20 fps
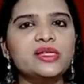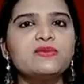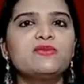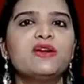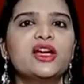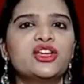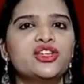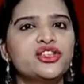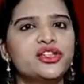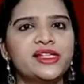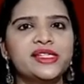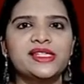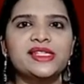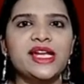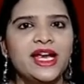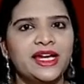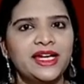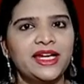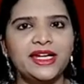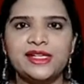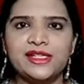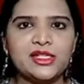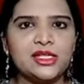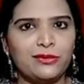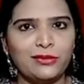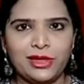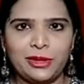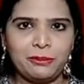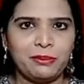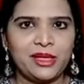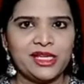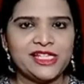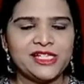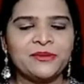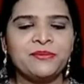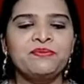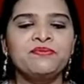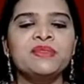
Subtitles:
functions and its development.